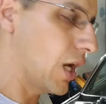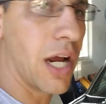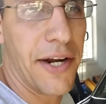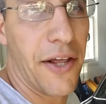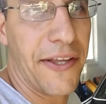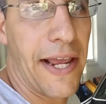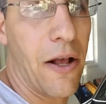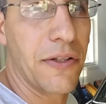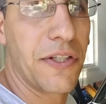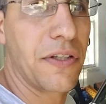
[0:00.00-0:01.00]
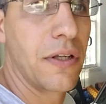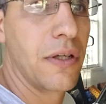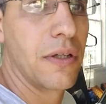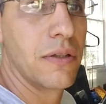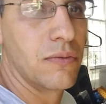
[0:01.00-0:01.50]
nothing else
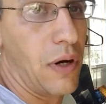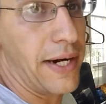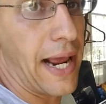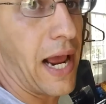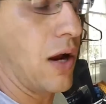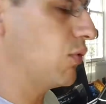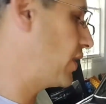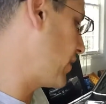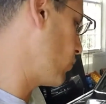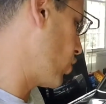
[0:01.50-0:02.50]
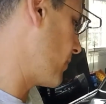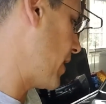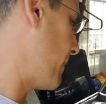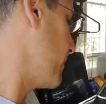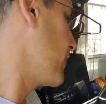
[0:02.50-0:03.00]
right now. We'll let it warm
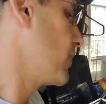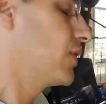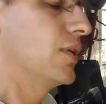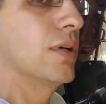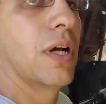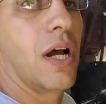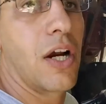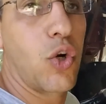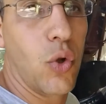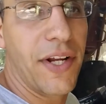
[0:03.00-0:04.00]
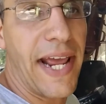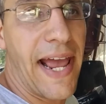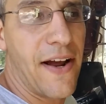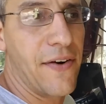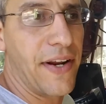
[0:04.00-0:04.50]
up, cool it
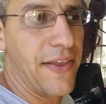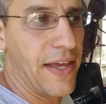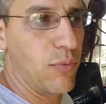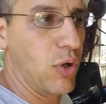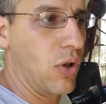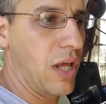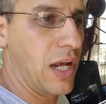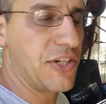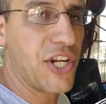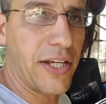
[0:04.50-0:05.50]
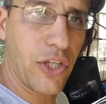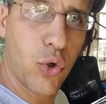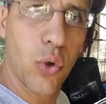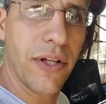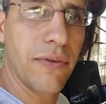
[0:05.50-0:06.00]
down, and then we'll check the
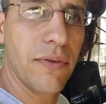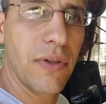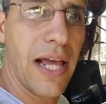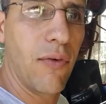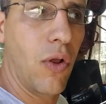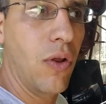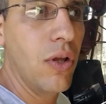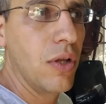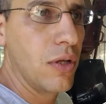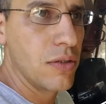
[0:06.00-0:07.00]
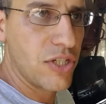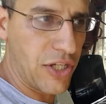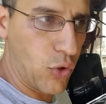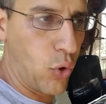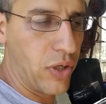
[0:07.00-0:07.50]
coolant level,
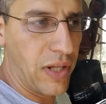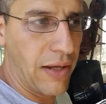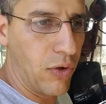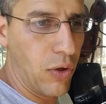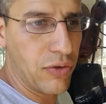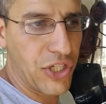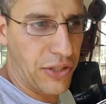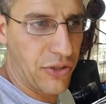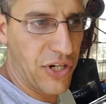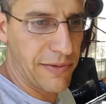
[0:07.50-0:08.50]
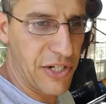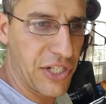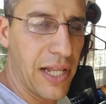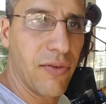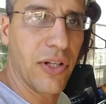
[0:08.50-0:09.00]
check the oil level, check the
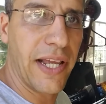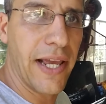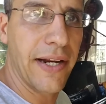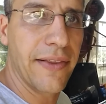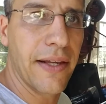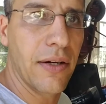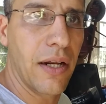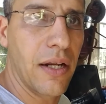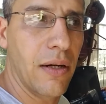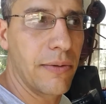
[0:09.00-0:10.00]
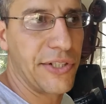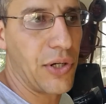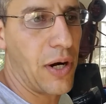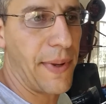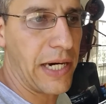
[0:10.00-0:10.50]
transmission level again, and then we'll
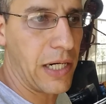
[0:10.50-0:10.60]
start it back